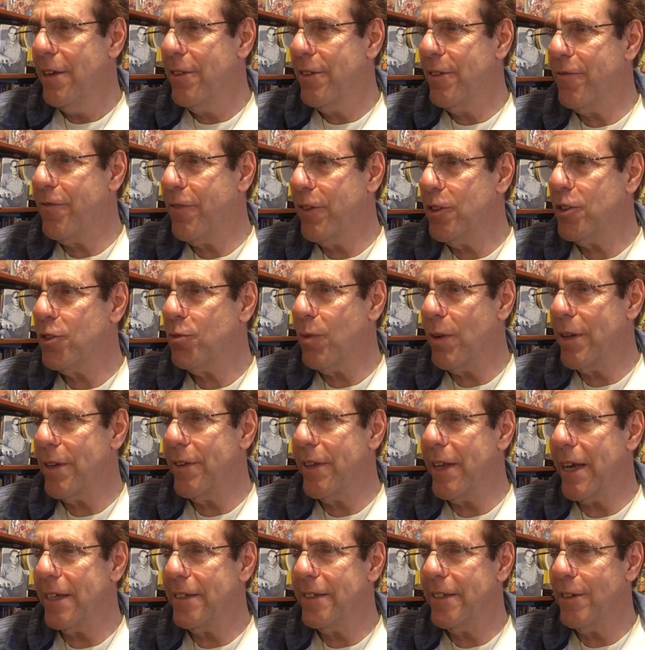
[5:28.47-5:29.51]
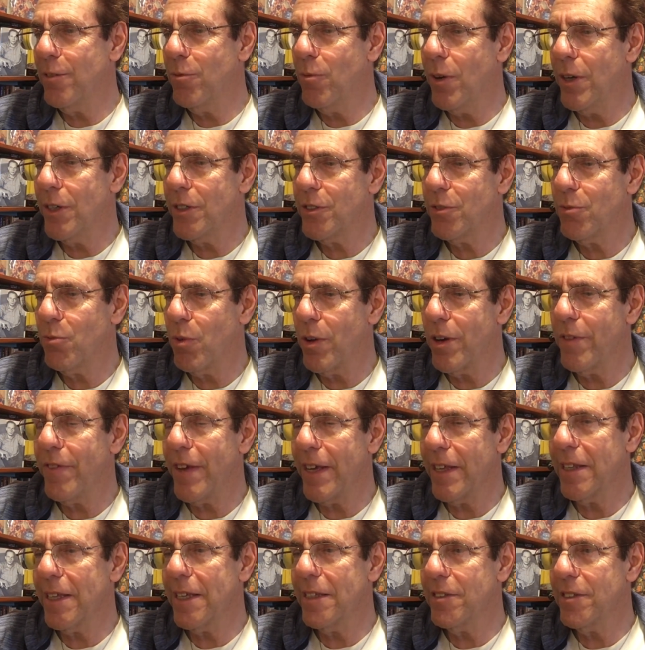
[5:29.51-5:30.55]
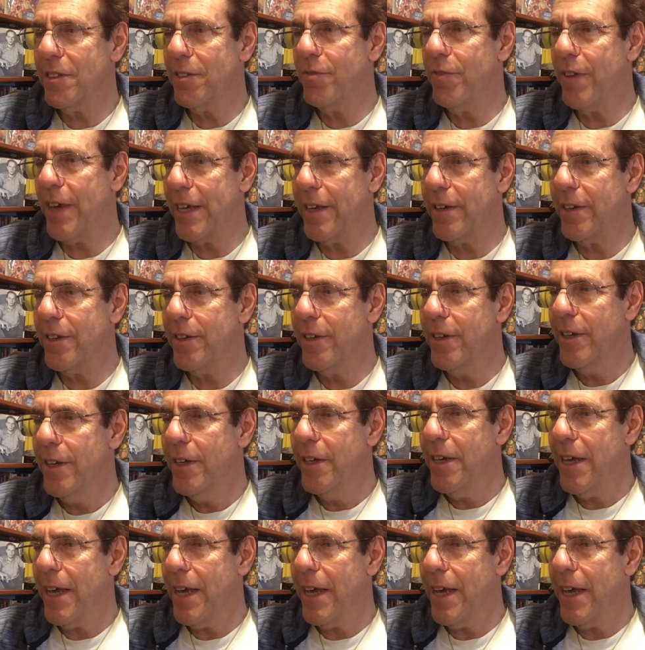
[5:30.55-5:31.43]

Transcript: The first one, the idea was, what if aliens invaded?